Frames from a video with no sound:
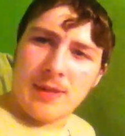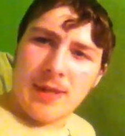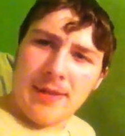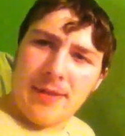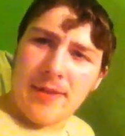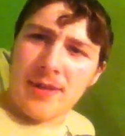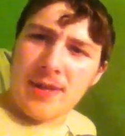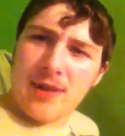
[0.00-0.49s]
I
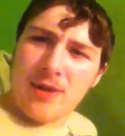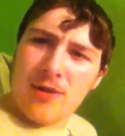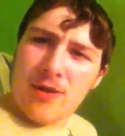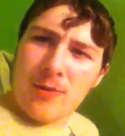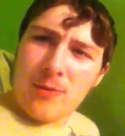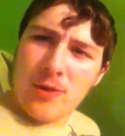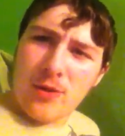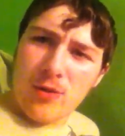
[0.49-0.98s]
think I
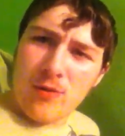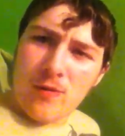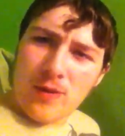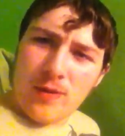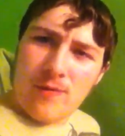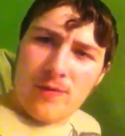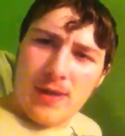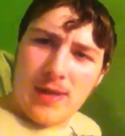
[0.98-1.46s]
already went over
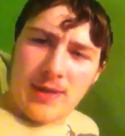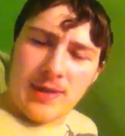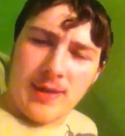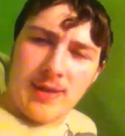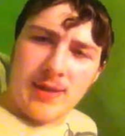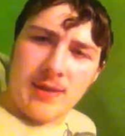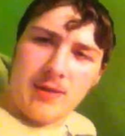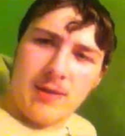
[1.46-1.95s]
the fact
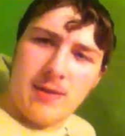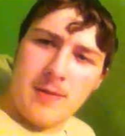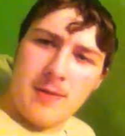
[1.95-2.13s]
that